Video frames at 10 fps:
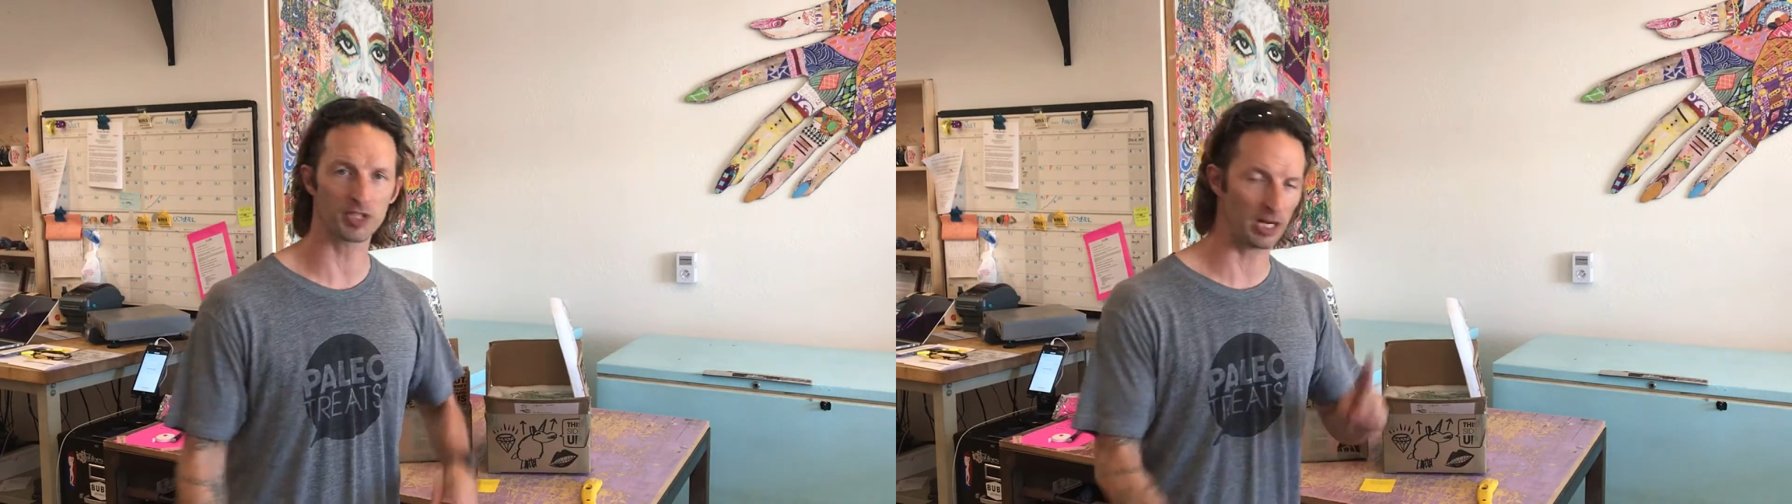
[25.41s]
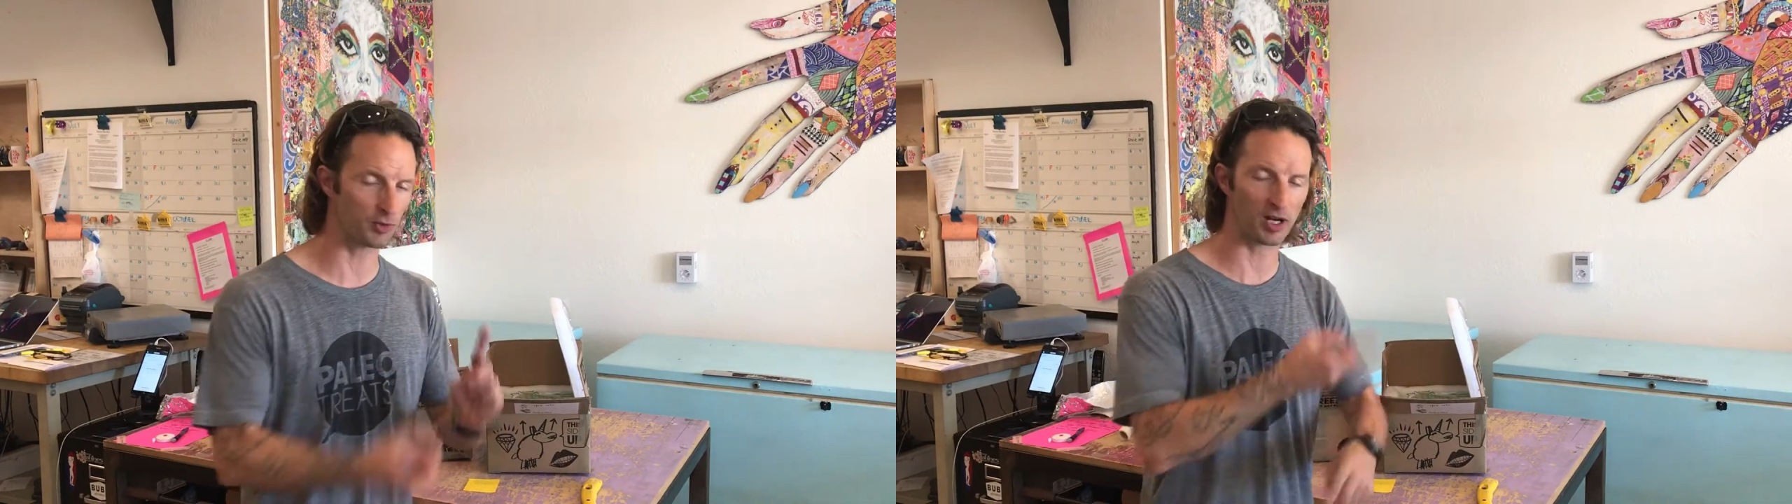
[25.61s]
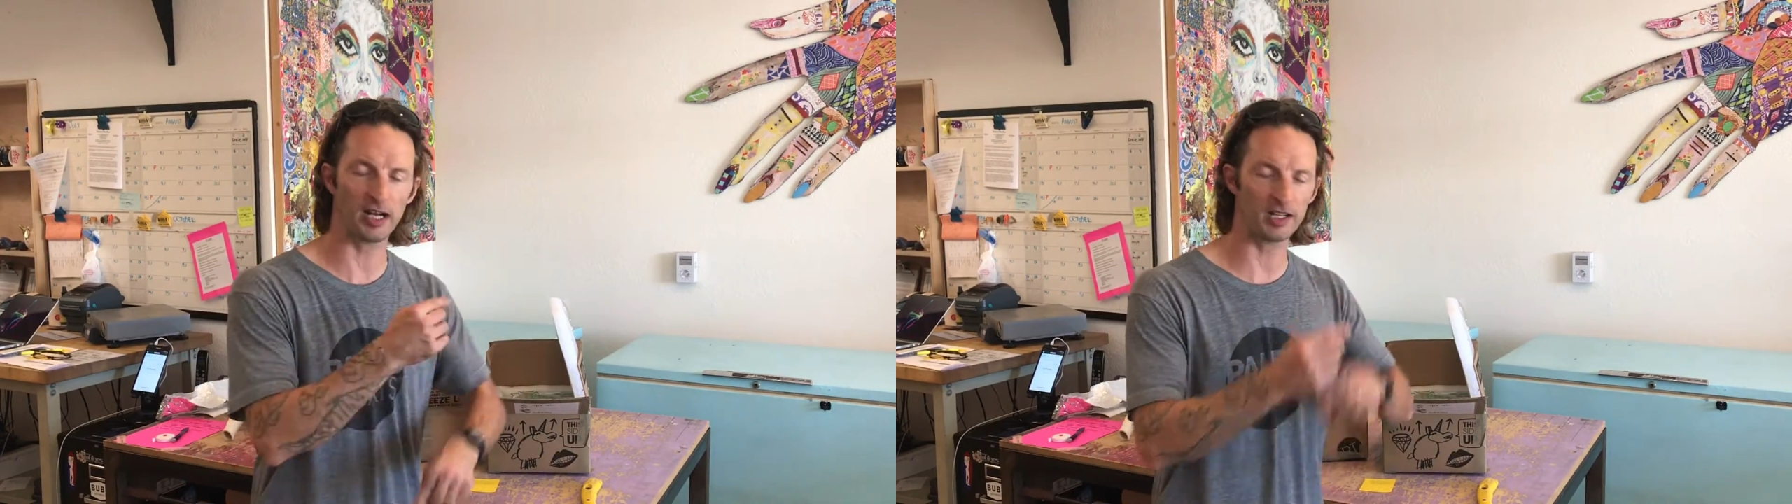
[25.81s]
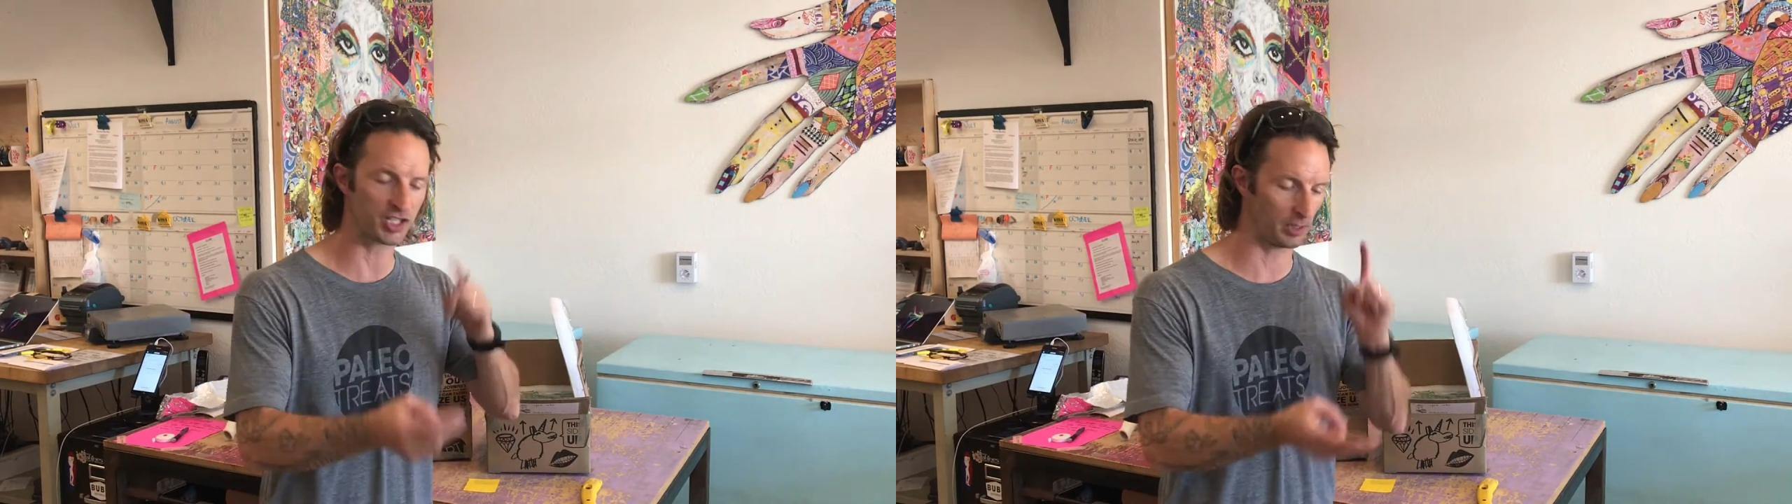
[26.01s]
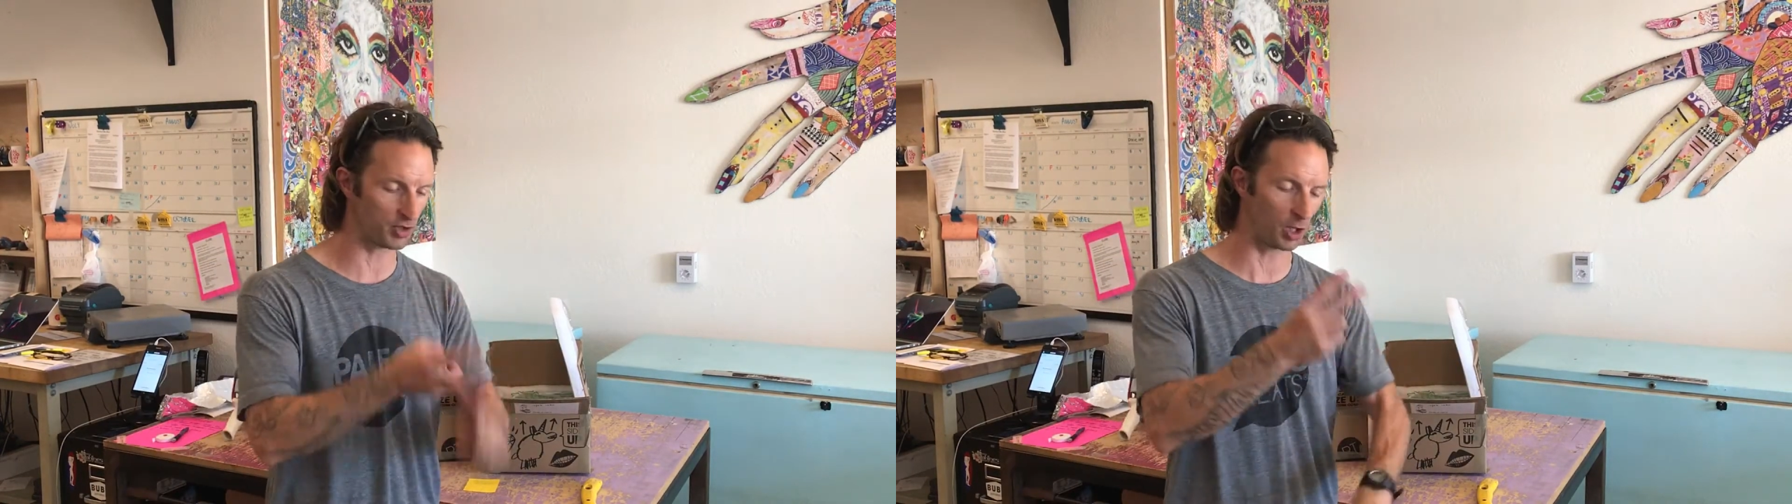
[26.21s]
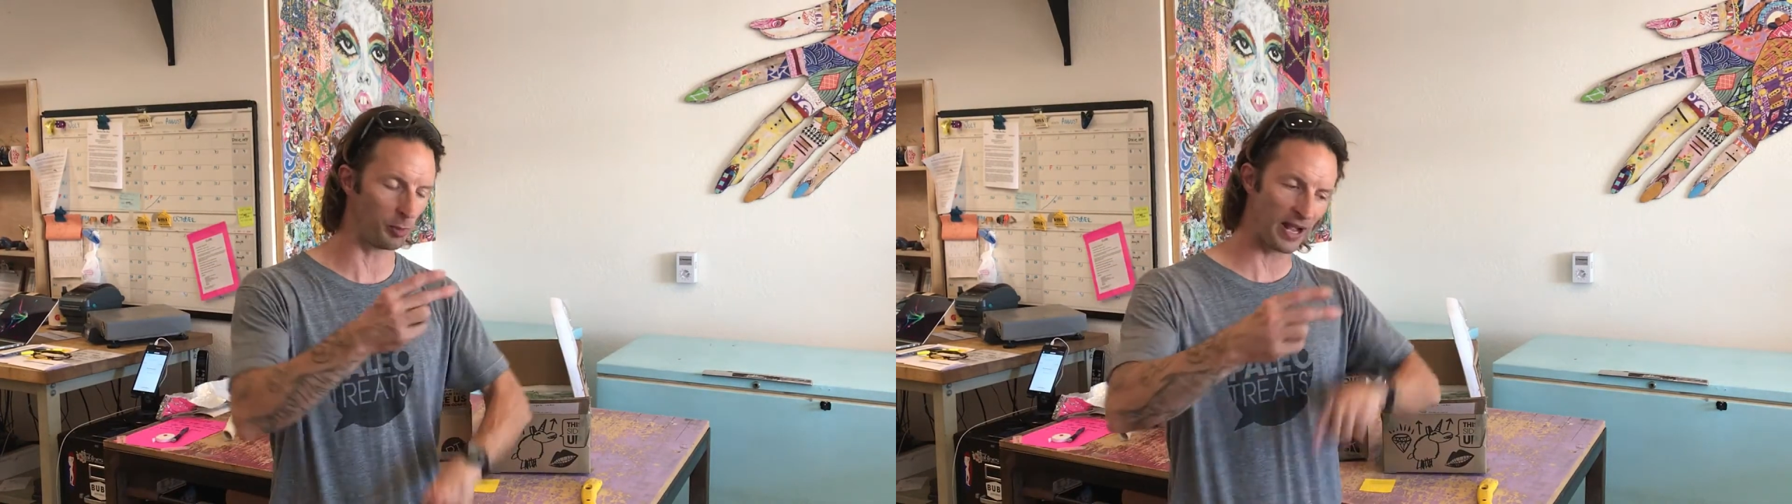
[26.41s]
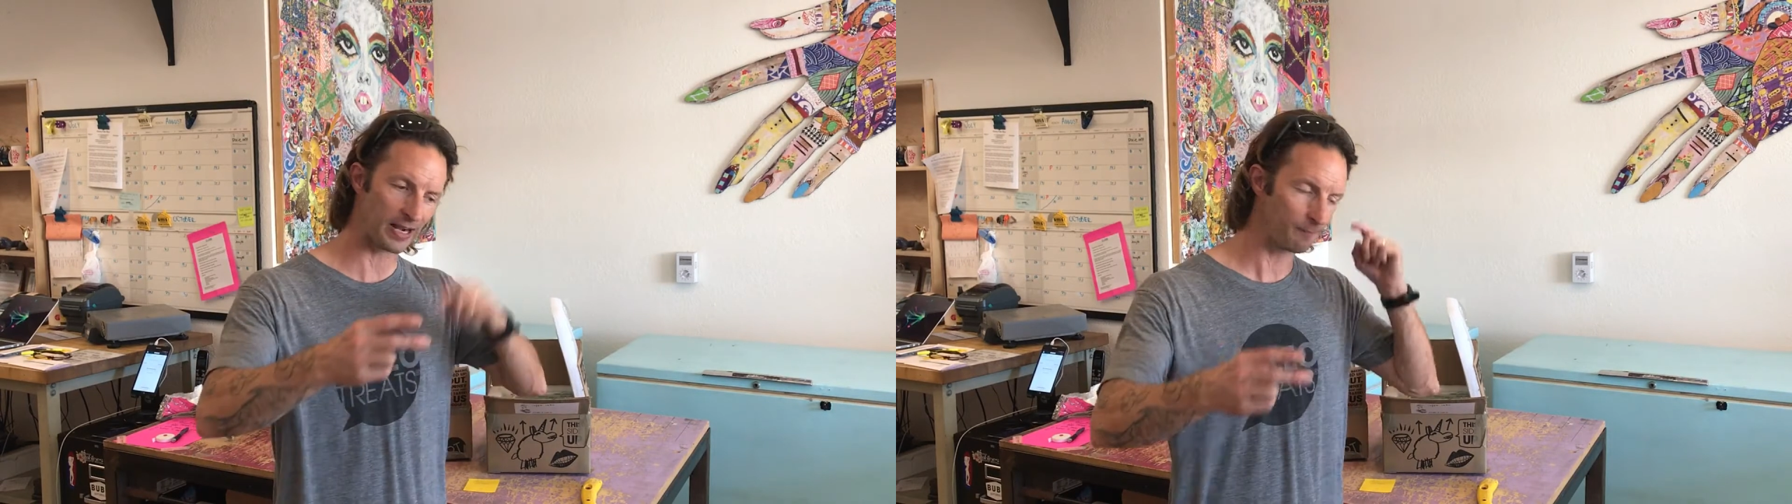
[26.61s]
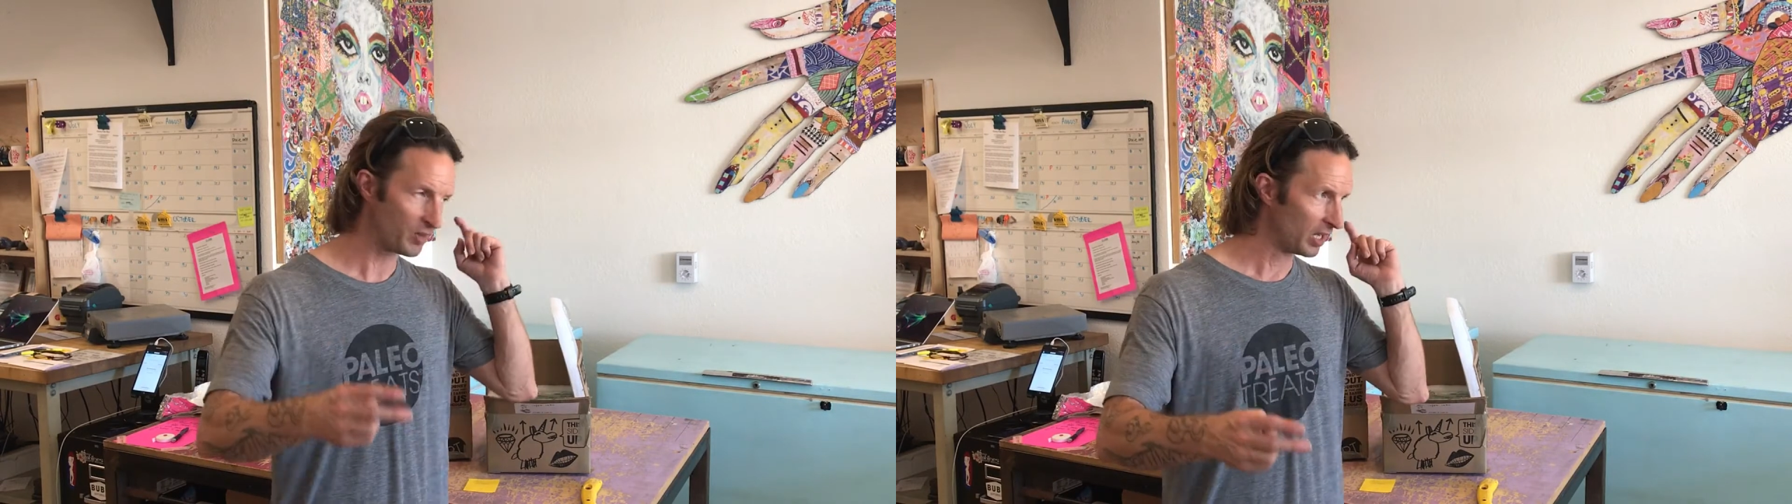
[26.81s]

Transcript: same dry ice, same gel pack,